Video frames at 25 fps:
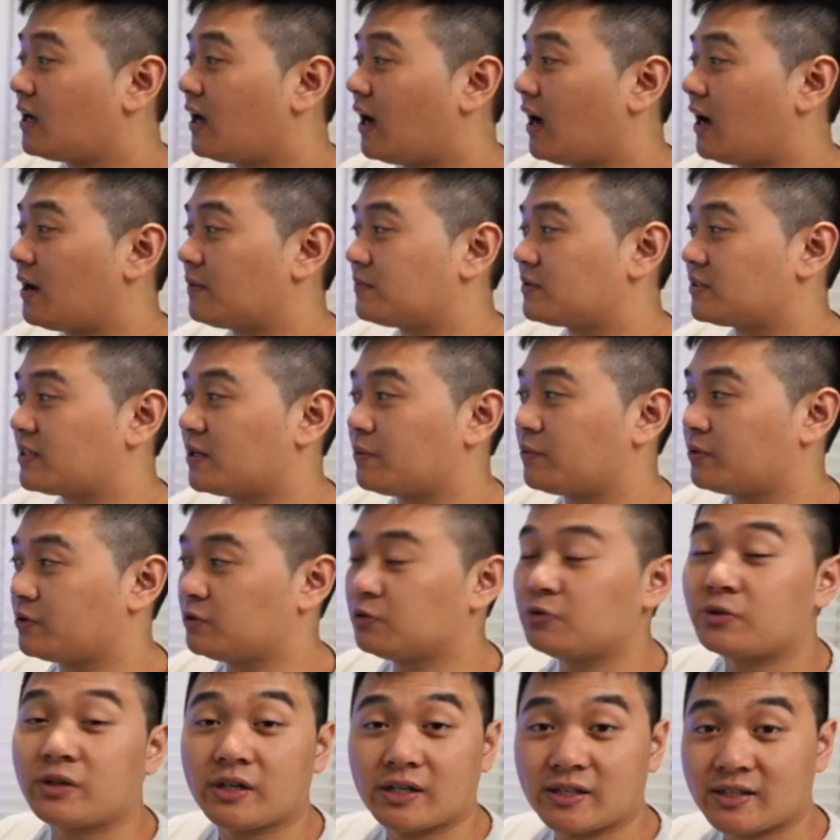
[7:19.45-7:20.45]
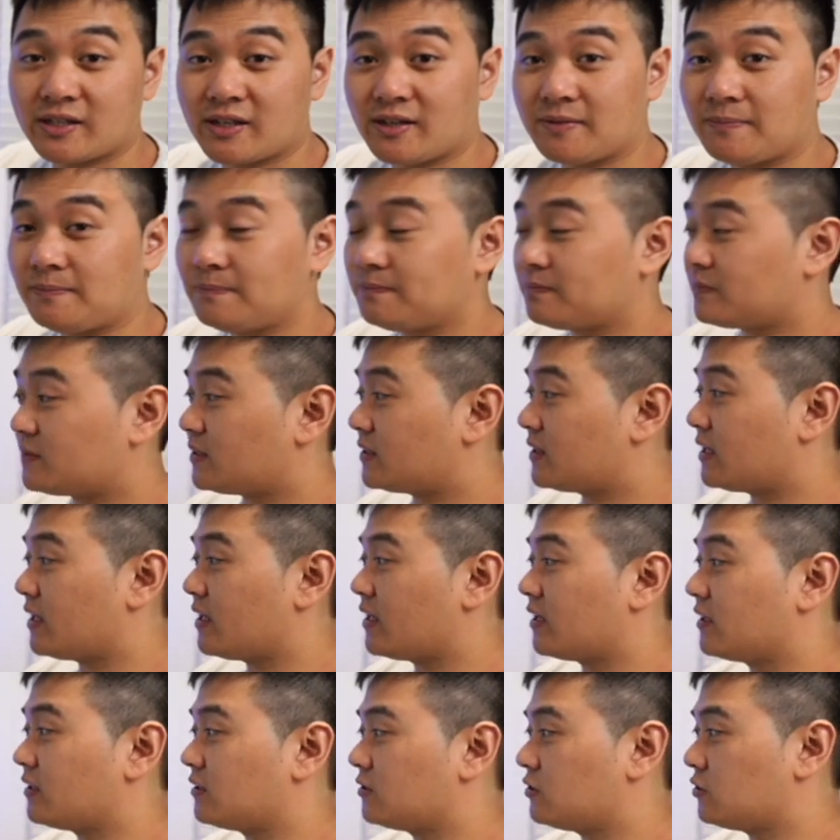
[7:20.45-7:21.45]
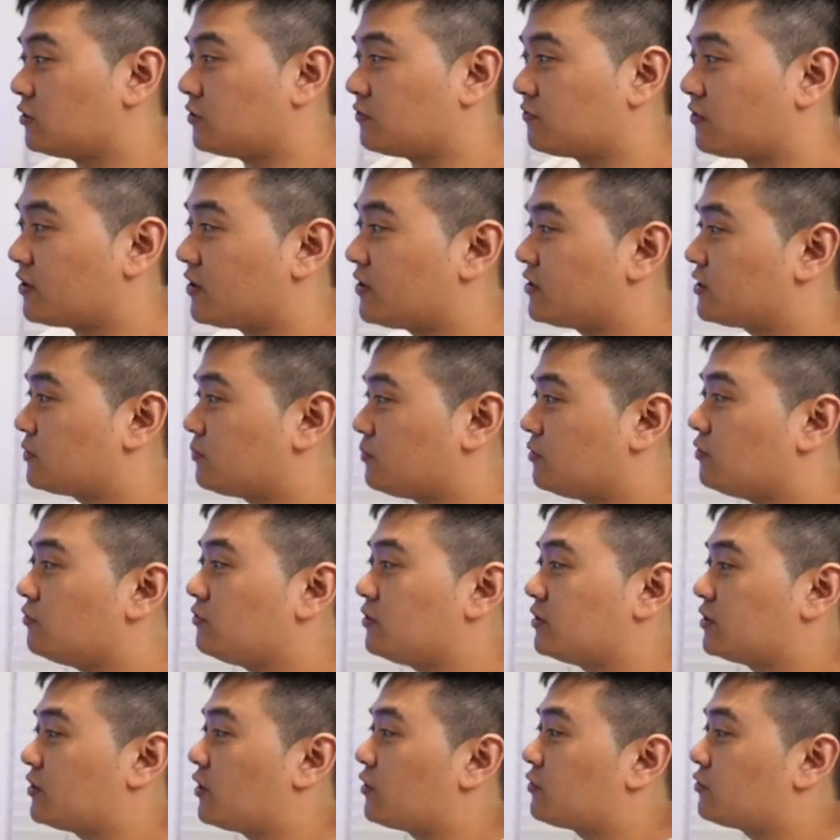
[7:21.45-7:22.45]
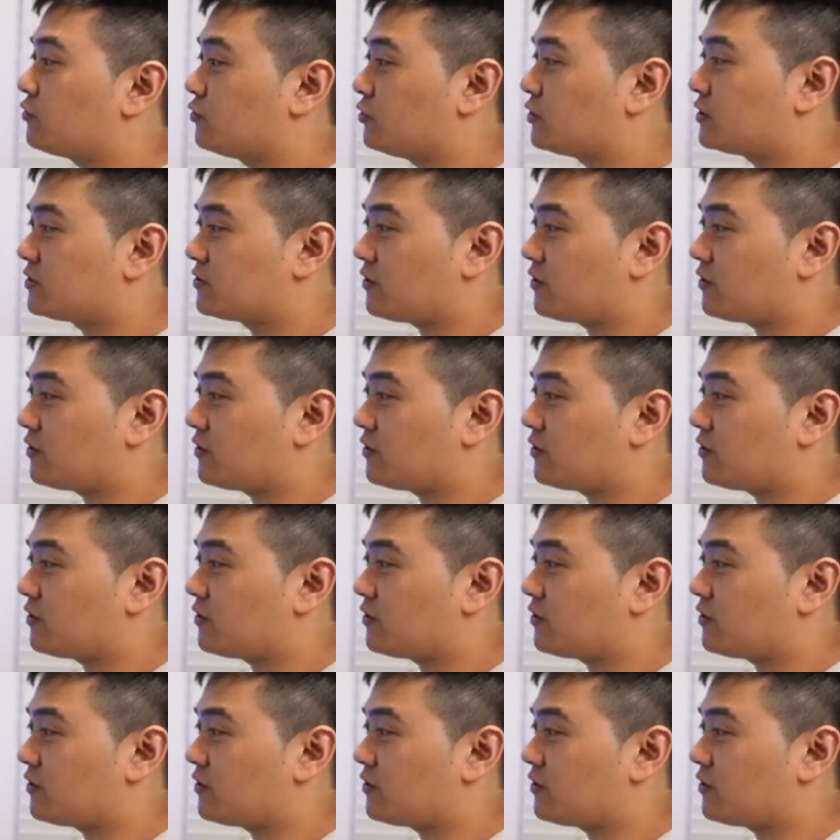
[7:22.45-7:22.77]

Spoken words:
so that when you look at it again, then you can very smoothly go through it.